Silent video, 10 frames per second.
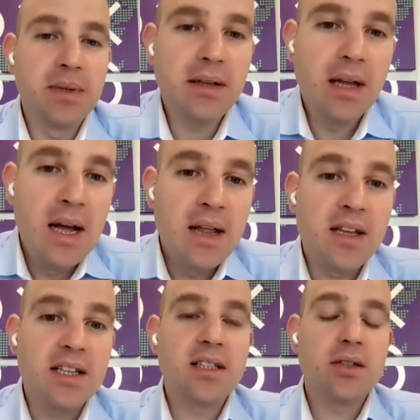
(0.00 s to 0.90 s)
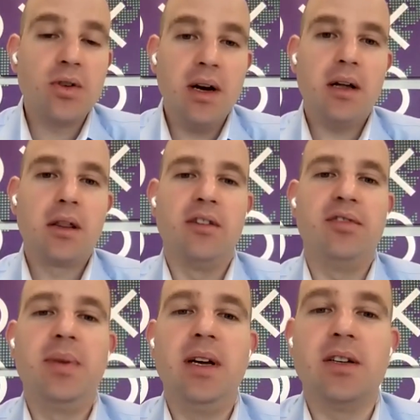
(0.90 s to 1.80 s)
but the strength
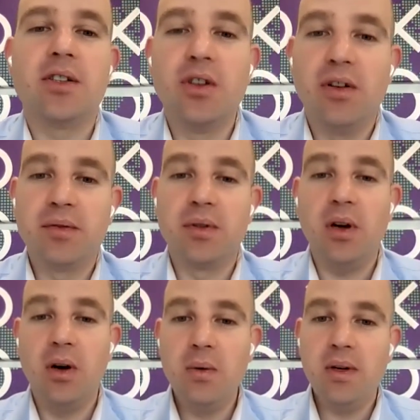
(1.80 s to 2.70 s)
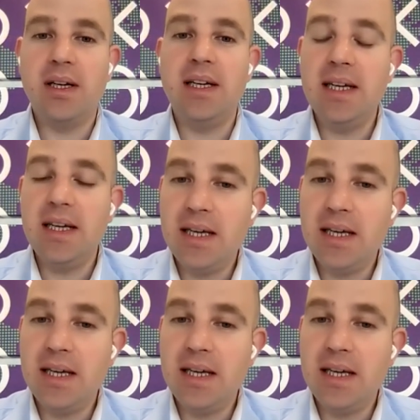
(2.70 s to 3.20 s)
of being software only